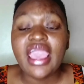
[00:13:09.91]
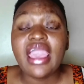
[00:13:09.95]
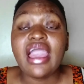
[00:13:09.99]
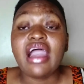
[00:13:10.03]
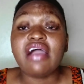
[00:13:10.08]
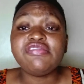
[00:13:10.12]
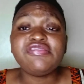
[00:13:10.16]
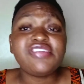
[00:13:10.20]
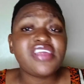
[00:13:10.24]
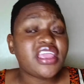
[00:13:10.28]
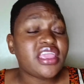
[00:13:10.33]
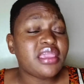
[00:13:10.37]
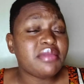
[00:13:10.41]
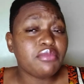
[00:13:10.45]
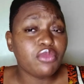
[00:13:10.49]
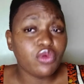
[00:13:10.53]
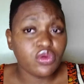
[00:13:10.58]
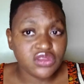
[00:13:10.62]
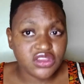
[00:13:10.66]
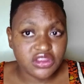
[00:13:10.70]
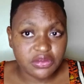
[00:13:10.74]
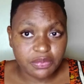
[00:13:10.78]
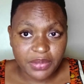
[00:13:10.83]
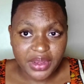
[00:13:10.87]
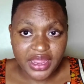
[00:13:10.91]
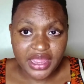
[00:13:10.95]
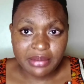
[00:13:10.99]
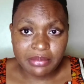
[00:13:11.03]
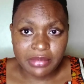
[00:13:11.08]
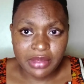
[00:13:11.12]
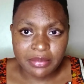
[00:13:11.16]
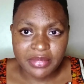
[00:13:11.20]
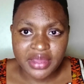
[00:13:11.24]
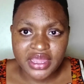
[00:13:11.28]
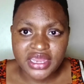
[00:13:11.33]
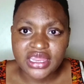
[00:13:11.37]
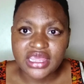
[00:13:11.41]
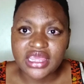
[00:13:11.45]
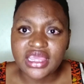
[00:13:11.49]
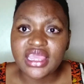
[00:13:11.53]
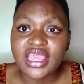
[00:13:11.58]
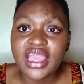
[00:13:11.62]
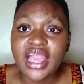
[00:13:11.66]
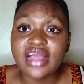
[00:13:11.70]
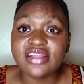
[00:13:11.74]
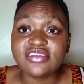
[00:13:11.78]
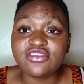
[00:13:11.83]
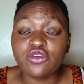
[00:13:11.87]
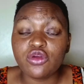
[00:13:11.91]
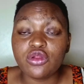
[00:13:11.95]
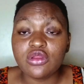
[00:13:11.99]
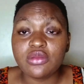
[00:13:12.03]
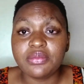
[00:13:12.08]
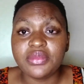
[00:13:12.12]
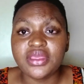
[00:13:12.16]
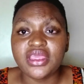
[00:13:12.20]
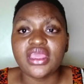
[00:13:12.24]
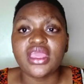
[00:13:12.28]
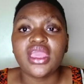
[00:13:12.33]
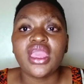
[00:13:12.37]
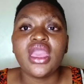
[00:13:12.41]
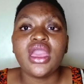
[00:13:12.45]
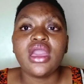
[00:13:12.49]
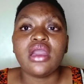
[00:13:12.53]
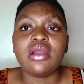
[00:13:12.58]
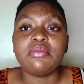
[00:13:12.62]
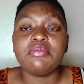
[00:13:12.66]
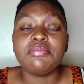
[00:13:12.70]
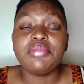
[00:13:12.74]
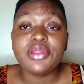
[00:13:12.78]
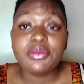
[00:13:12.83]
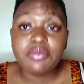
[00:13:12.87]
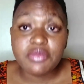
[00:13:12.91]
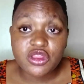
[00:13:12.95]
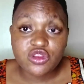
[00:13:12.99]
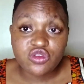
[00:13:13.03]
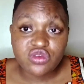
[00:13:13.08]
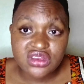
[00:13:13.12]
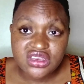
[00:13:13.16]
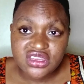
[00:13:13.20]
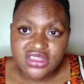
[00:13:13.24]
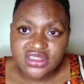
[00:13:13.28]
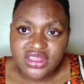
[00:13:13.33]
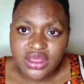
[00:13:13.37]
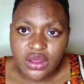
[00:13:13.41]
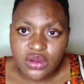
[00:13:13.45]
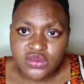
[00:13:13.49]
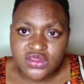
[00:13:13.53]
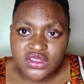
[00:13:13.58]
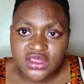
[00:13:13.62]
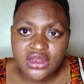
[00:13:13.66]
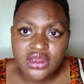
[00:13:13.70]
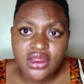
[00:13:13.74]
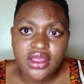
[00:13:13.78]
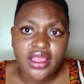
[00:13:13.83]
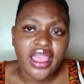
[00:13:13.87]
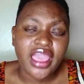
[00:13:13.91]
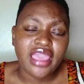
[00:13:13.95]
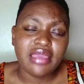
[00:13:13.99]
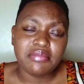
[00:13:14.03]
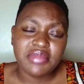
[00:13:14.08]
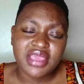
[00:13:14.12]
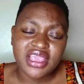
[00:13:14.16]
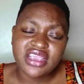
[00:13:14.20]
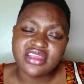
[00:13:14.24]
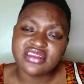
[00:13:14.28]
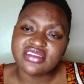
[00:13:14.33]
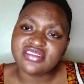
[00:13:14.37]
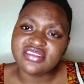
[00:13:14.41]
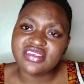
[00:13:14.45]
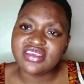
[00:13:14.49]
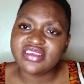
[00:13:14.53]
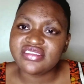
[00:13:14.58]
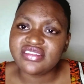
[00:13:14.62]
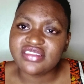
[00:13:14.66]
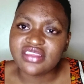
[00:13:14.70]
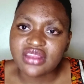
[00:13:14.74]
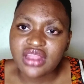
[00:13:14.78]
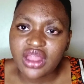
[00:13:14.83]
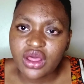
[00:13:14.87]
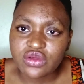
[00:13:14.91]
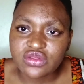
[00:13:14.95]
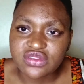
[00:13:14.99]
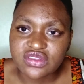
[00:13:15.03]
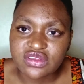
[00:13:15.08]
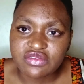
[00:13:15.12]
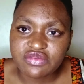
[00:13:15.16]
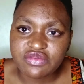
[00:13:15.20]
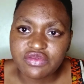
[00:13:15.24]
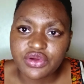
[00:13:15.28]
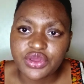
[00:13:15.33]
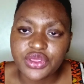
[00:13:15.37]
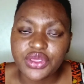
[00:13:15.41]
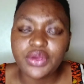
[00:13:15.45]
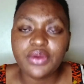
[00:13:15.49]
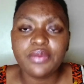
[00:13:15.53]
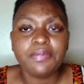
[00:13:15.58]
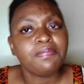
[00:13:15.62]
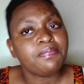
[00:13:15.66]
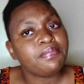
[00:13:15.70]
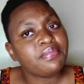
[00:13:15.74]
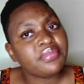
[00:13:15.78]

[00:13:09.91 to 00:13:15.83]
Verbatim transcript: After he multiplied my money, he told me, bring me 20,000. I make it 60,000 for you.